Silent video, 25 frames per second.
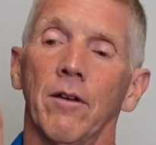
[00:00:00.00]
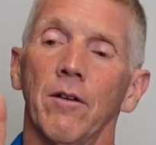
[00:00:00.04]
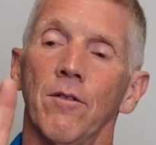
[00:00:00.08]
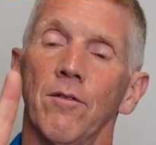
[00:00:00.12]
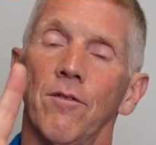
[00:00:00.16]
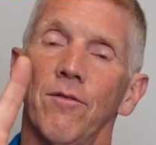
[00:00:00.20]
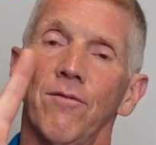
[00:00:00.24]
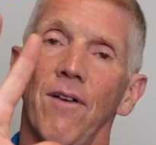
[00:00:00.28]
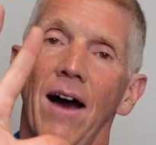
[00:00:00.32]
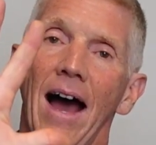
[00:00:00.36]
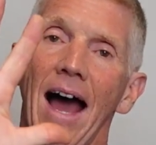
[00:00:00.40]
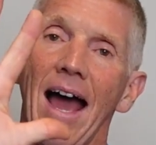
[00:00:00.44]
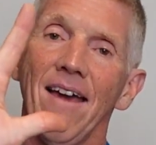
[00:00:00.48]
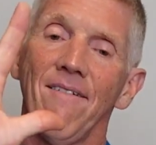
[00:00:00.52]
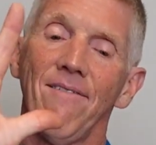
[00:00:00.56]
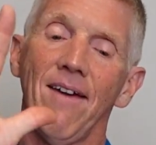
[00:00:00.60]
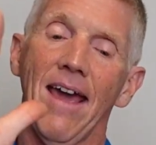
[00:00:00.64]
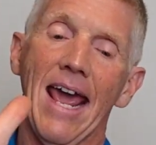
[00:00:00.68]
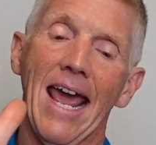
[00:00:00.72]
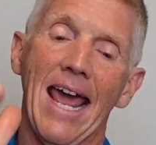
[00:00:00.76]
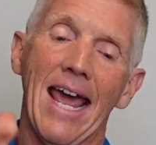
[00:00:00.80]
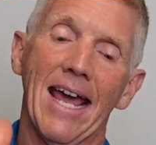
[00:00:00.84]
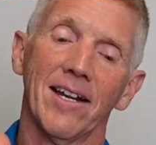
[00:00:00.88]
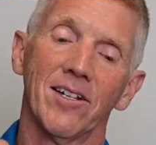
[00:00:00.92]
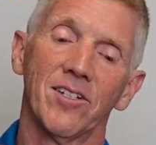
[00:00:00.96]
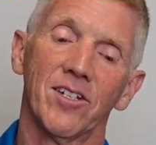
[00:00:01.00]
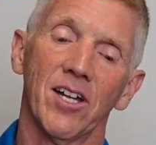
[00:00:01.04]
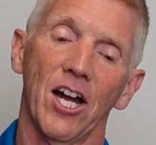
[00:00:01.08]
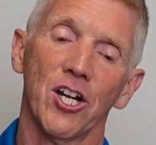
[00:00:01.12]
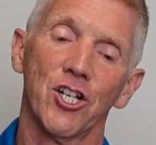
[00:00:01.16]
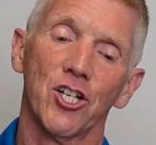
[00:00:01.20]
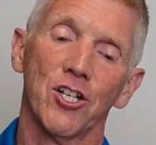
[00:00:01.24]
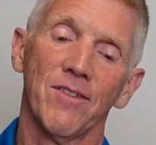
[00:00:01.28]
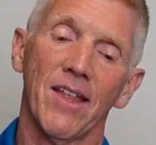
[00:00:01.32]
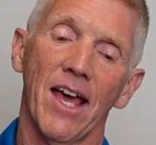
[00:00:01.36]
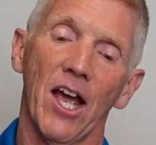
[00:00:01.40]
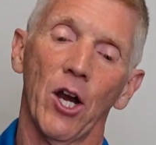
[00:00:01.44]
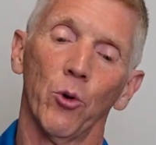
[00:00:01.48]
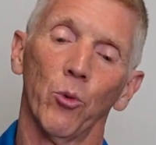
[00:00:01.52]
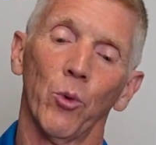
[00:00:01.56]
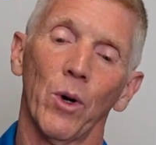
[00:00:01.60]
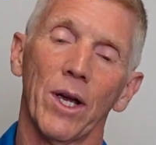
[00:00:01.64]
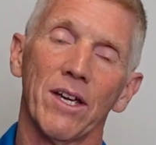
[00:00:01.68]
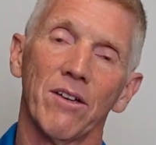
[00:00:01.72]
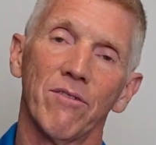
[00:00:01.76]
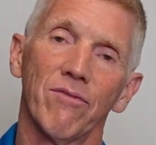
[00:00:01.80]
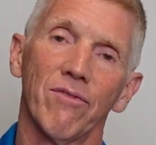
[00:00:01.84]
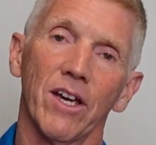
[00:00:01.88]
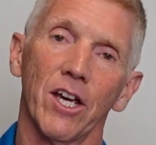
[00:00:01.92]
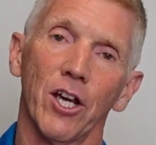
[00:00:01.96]
Five hand touching that
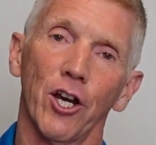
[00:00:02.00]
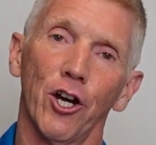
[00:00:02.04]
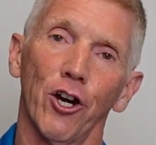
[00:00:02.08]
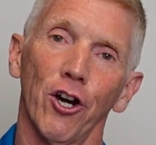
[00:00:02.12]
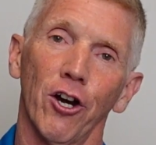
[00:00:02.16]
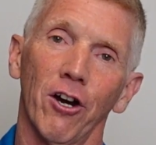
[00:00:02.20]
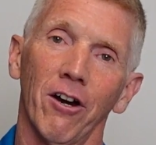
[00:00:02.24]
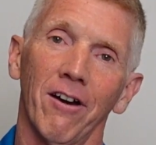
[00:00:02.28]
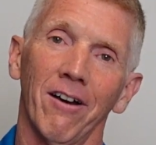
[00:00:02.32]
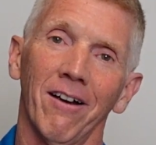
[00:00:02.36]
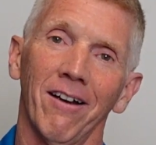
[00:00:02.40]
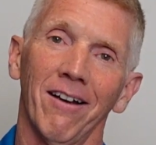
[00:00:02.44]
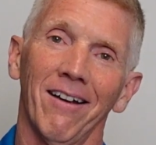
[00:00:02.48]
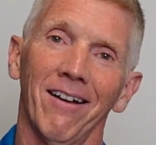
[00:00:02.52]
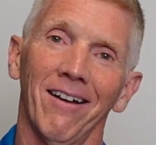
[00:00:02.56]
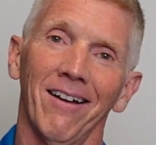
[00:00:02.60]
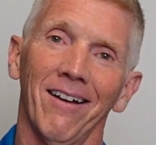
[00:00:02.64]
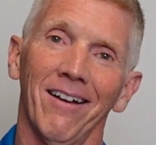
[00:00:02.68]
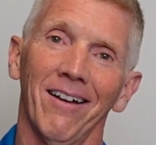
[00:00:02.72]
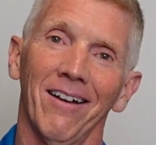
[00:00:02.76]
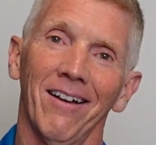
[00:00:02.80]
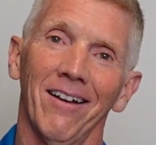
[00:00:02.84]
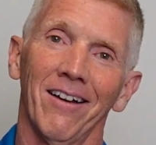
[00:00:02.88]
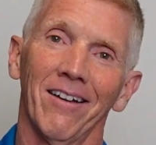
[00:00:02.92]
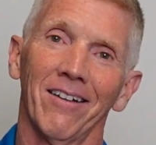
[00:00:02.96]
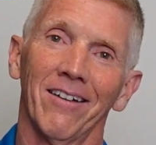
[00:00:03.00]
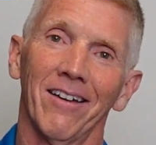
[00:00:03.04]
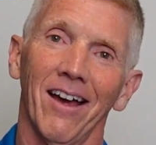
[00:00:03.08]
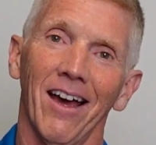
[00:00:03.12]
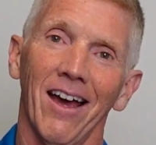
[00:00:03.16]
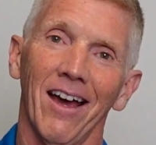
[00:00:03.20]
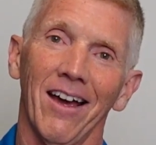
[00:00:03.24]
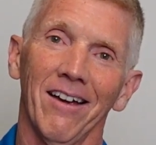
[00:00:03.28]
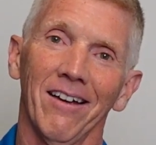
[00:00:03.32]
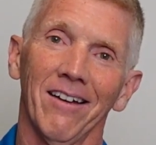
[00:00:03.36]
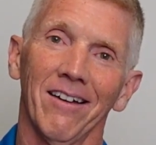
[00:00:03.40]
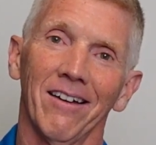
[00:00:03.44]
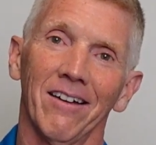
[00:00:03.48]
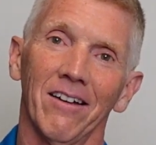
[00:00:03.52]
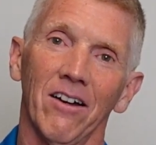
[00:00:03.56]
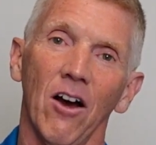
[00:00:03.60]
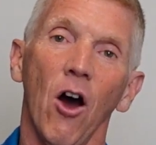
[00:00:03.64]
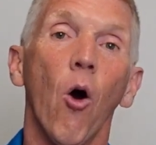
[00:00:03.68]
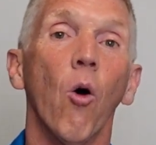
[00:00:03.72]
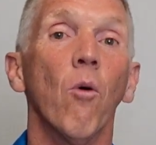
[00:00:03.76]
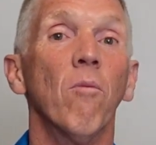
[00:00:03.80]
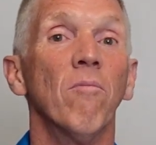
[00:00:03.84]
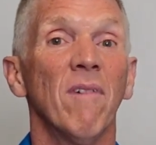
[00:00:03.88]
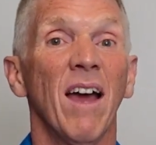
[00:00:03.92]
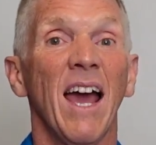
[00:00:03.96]
ring finger. Okay.
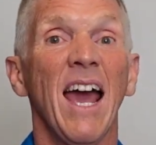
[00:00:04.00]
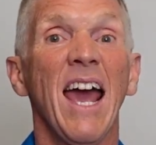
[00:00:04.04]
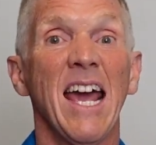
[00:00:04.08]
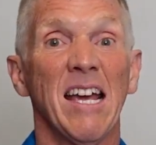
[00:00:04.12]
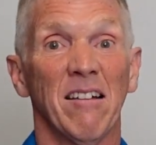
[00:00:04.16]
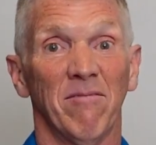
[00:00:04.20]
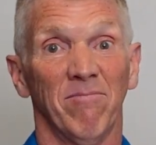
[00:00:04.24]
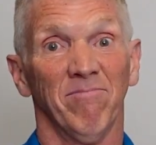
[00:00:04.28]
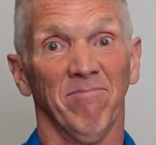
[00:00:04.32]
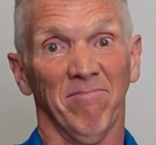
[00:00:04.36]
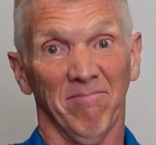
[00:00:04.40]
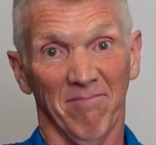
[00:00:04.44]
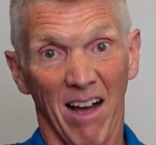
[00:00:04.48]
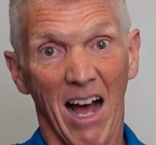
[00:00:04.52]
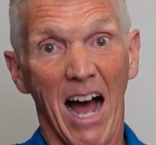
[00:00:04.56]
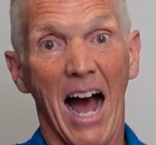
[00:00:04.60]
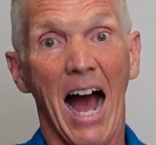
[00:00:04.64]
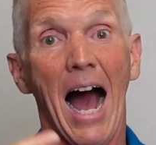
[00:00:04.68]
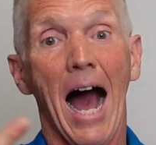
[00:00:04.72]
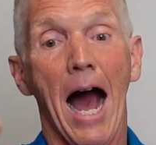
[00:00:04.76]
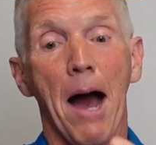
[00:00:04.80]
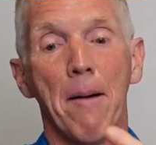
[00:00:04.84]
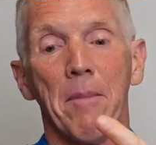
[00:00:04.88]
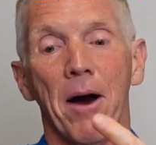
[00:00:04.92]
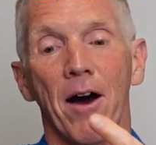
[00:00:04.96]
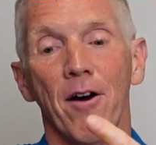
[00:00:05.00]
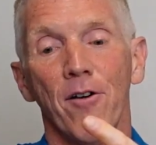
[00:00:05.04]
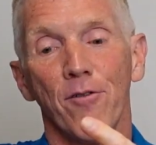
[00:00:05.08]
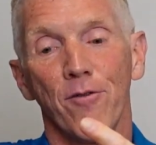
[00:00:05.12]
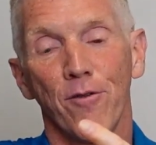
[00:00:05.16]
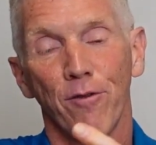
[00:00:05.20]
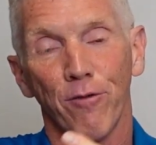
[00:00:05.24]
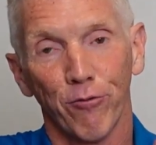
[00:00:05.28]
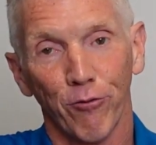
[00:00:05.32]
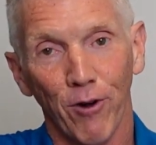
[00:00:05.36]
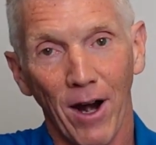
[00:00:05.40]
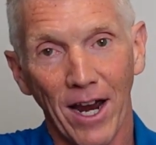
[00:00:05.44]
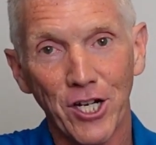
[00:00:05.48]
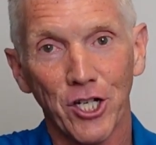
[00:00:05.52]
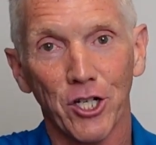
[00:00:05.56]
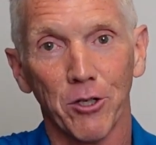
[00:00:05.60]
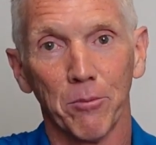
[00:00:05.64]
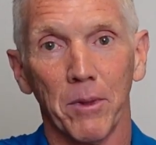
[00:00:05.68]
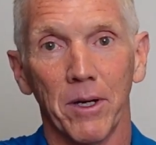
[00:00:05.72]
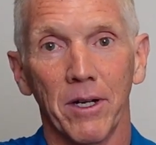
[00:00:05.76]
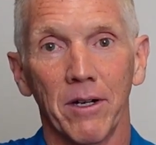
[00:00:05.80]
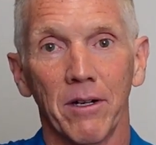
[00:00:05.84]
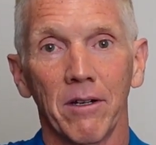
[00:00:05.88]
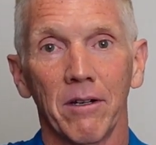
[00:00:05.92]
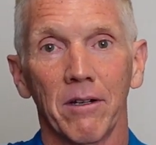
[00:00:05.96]
Oh, hey, I'm a
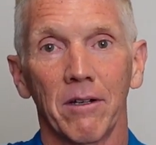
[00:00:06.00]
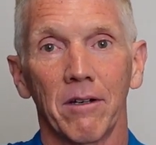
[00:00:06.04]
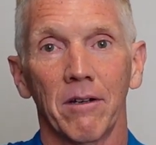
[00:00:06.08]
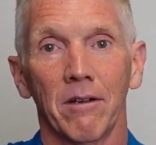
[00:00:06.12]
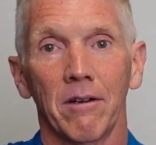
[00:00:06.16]
freshman.